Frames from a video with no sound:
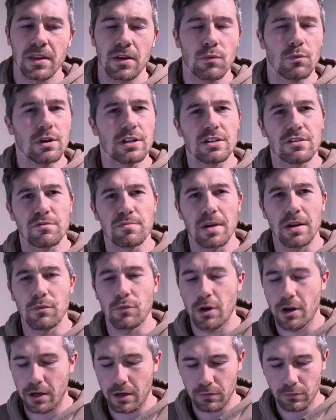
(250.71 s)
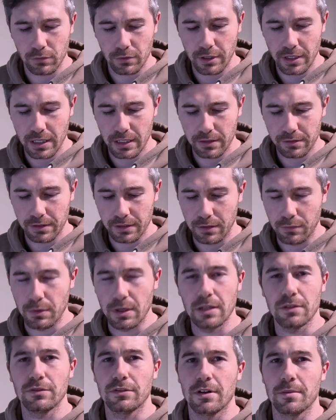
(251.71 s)
which have been working really, really
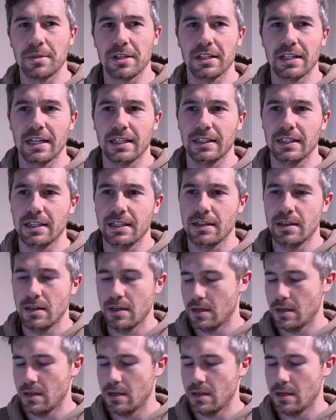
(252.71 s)
well for me lately.